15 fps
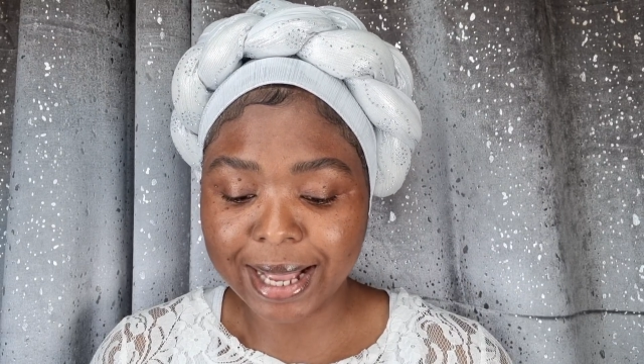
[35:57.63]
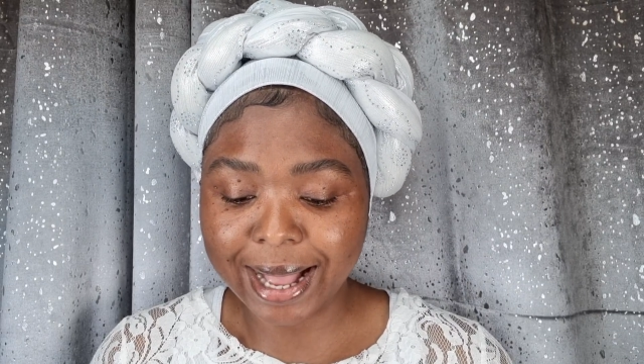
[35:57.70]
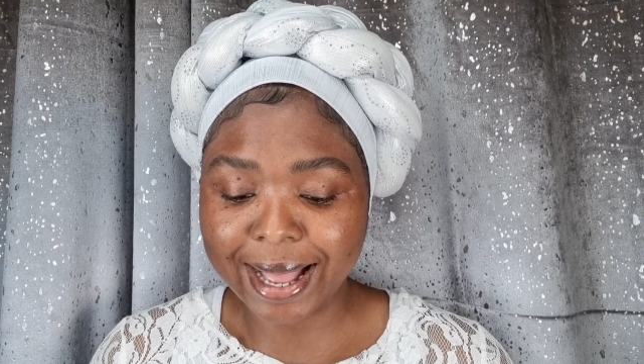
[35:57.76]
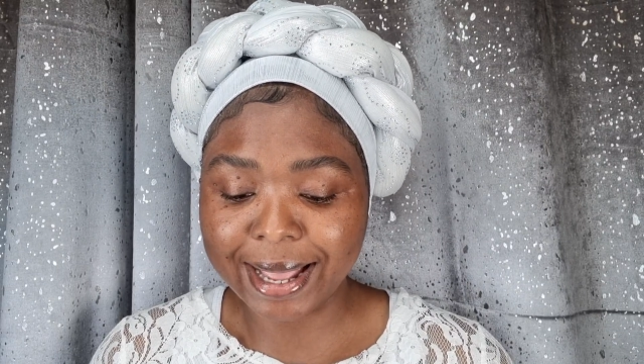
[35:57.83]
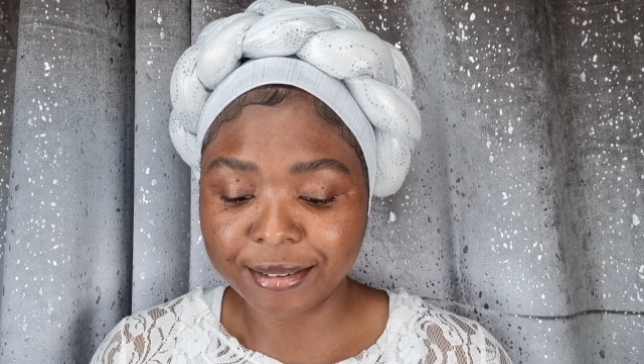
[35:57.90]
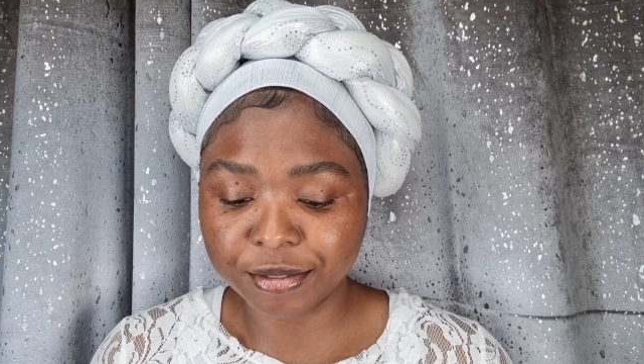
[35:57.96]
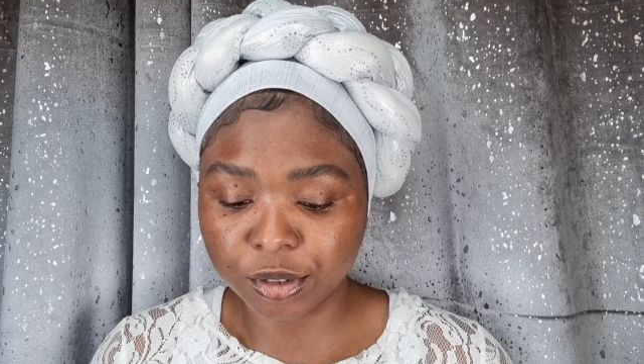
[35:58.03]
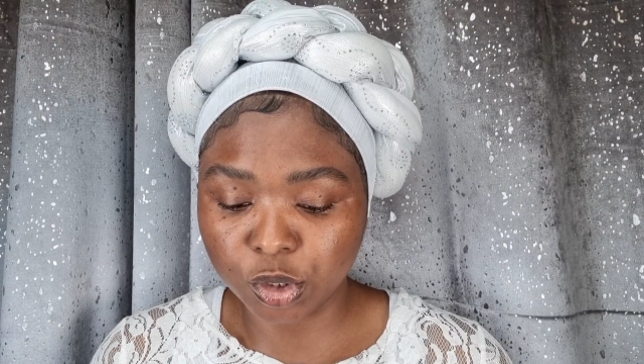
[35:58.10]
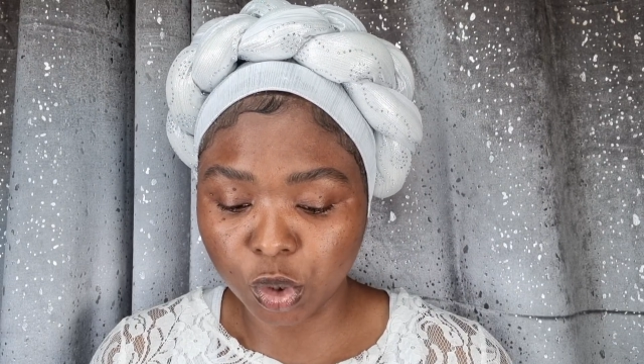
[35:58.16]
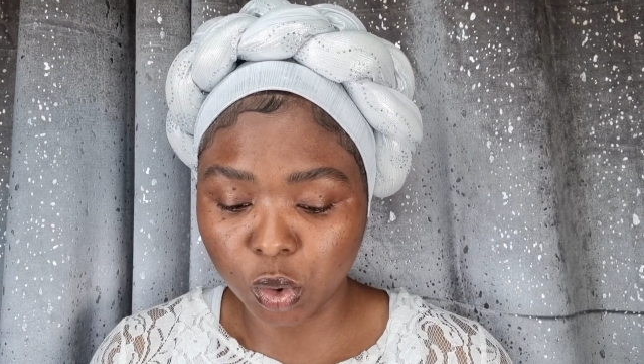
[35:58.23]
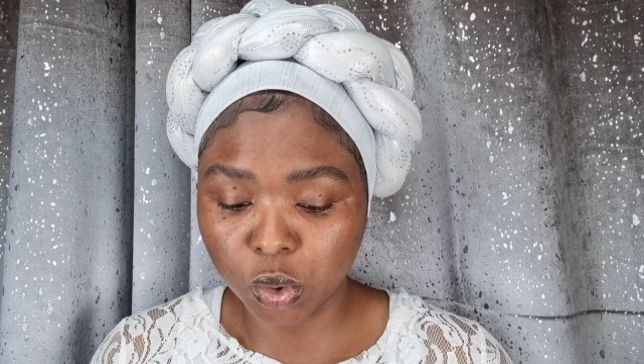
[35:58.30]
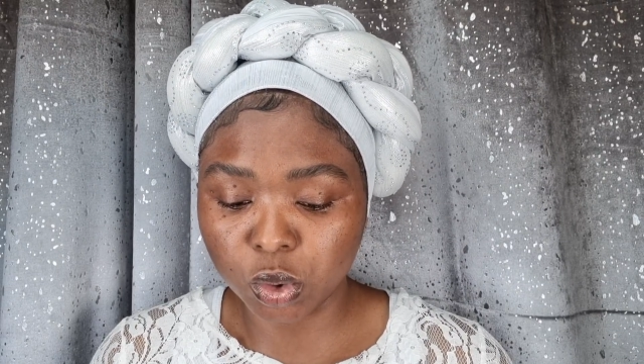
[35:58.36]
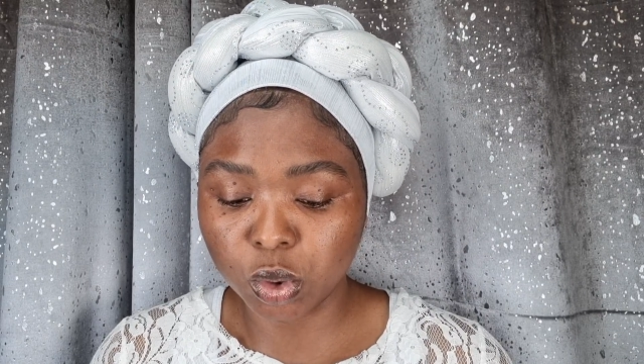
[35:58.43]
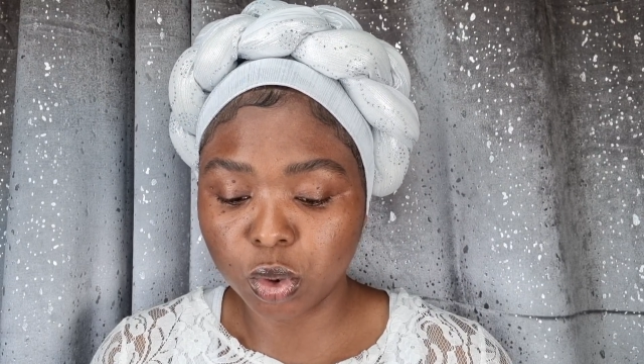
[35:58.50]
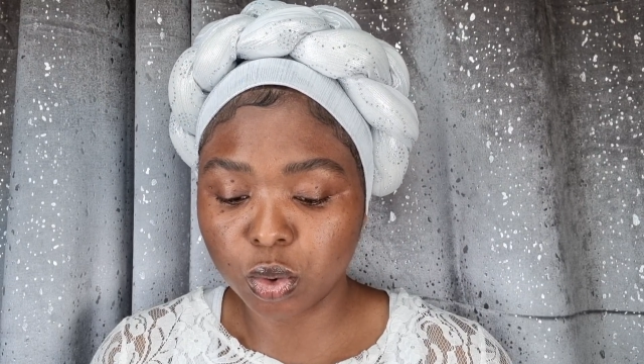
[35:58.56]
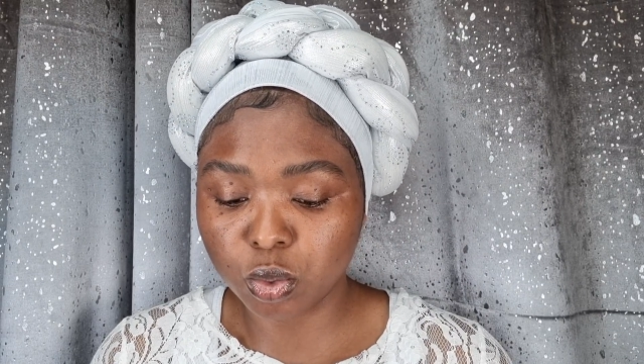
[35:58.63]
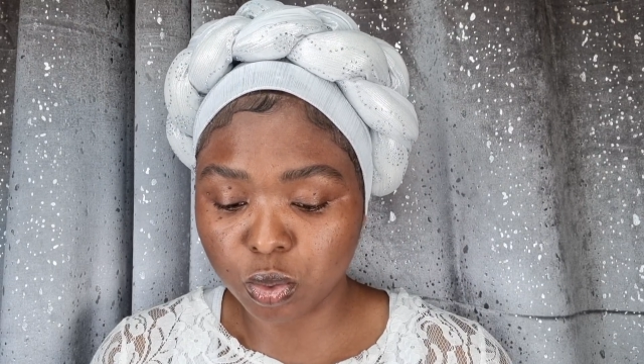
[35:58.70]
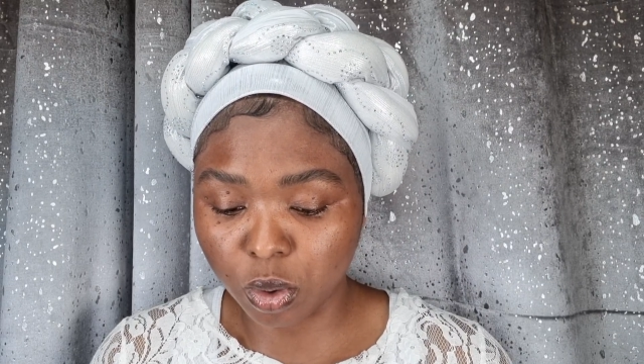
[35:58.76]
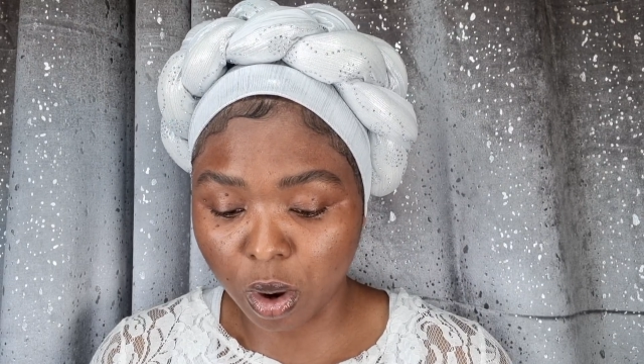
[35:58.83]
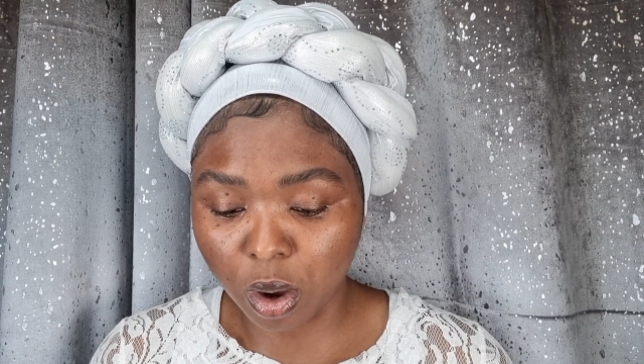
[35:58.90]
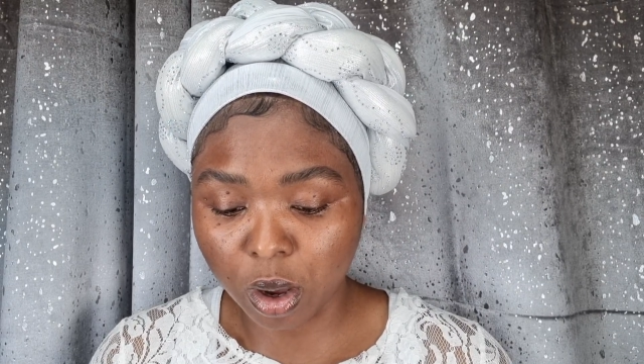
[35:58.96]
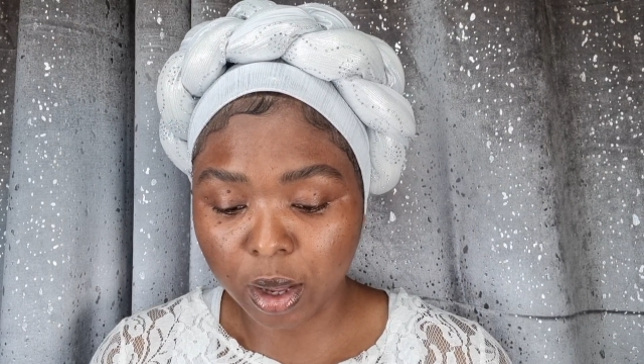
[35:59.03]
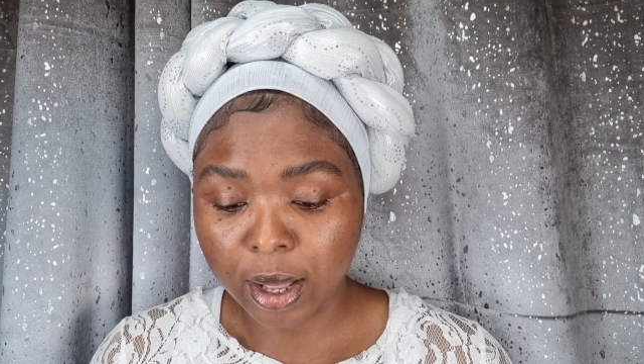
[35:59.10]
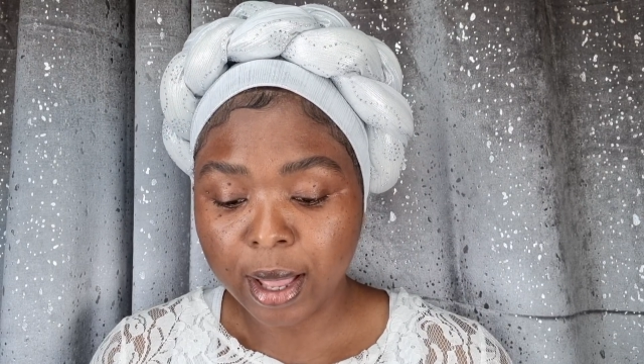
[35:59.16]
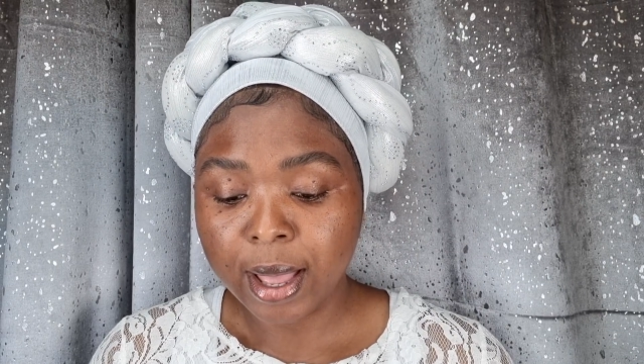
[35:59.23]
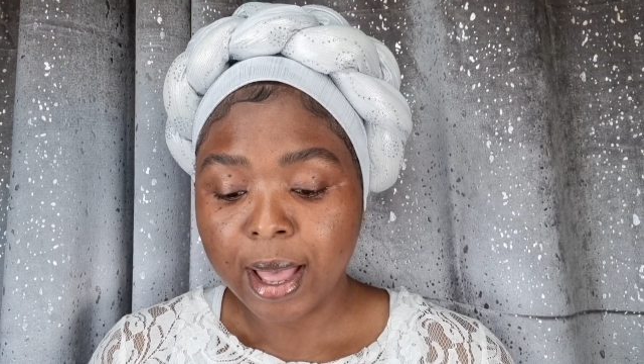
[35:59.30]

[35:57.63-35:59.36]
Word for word: I have done wrong.